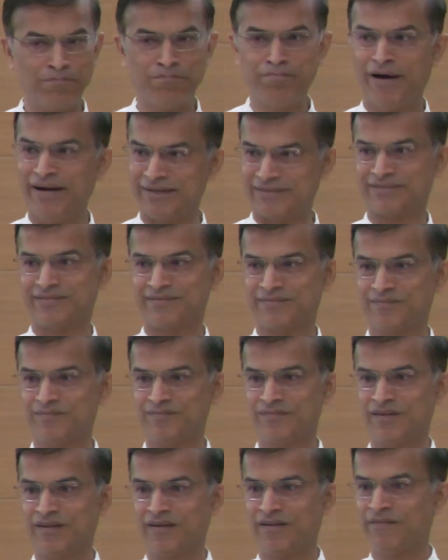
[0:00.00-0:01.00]
but
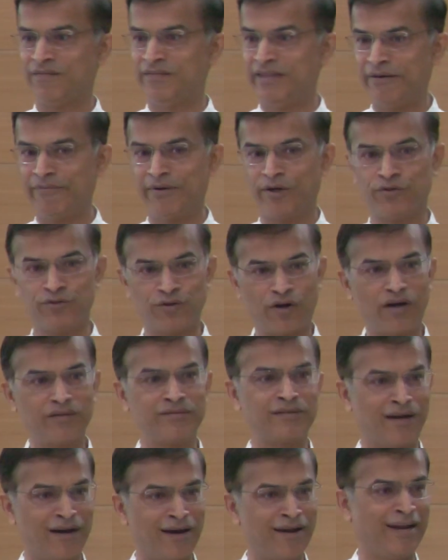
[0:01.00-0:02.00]
they were
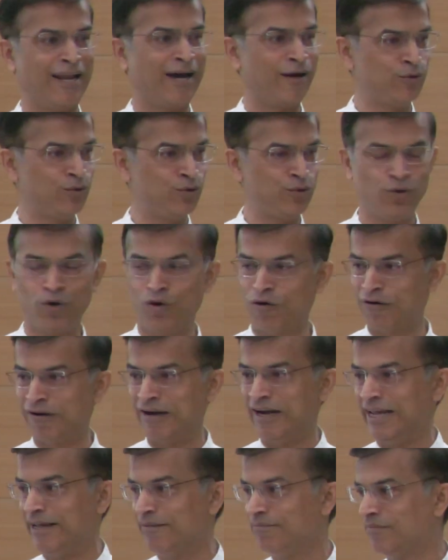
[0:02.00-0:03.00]
not allowed to
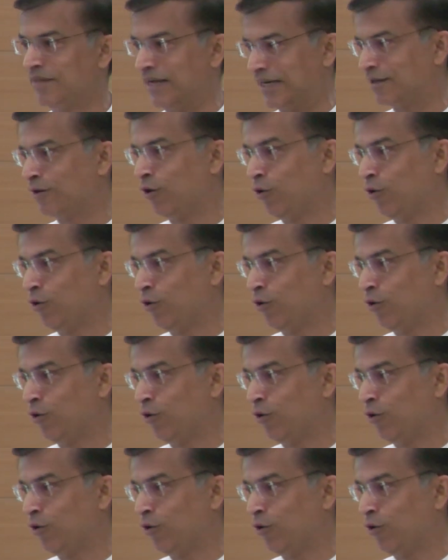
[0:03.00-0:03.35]
claim that